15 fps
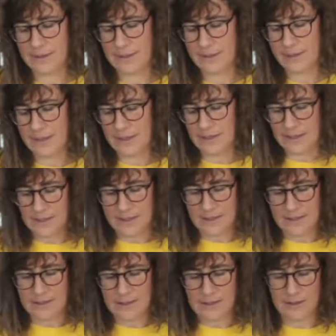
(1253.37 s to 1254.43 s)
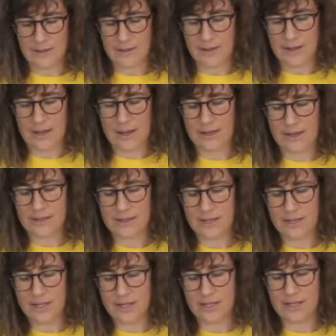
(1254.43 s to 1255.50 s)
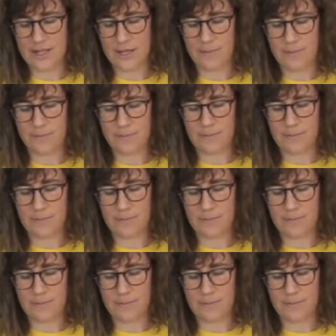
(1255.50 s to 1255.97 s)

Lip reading: Okay, let's just do